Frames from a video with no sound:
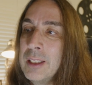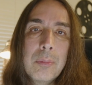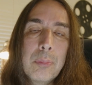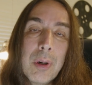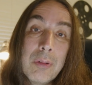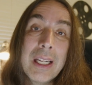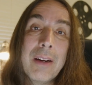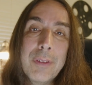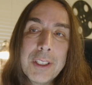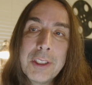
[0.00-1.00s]
But when I
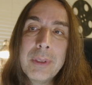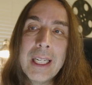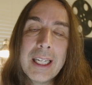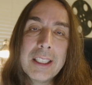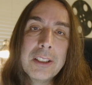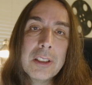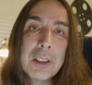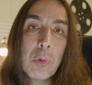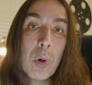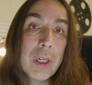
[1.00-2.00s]
first reacted to The
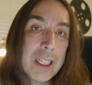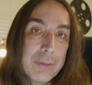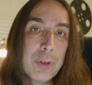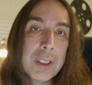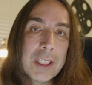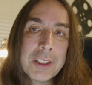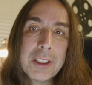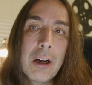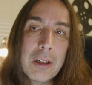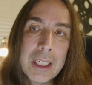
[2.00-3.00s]
Warning for their
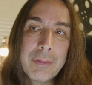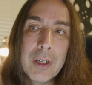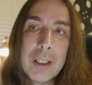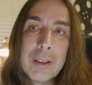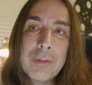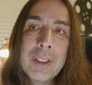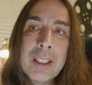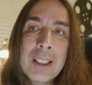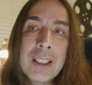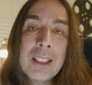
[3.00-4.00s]
song Evolve,
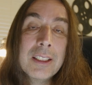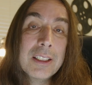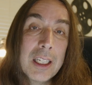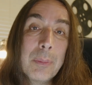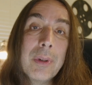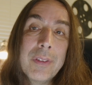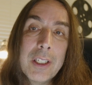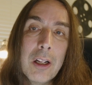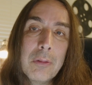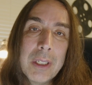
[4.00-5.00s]
some of
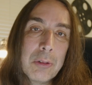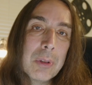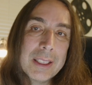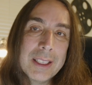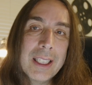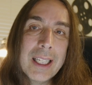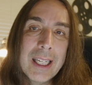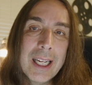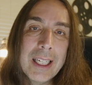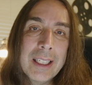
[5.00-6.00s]
y'all requested that
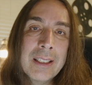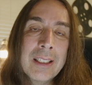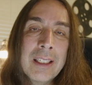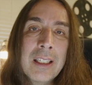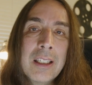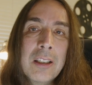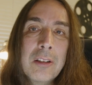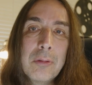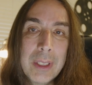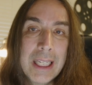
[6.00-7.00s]
I
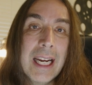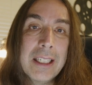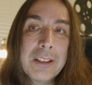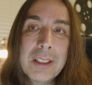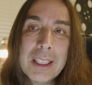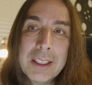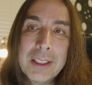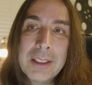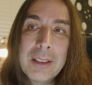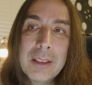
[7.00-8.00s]
react to
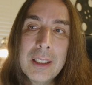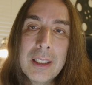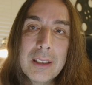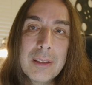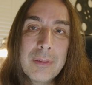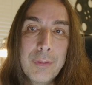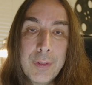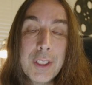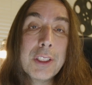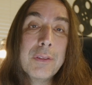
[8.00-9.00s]
this
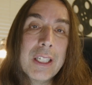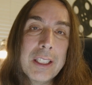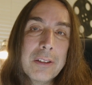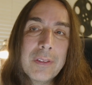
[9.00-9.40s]
first video of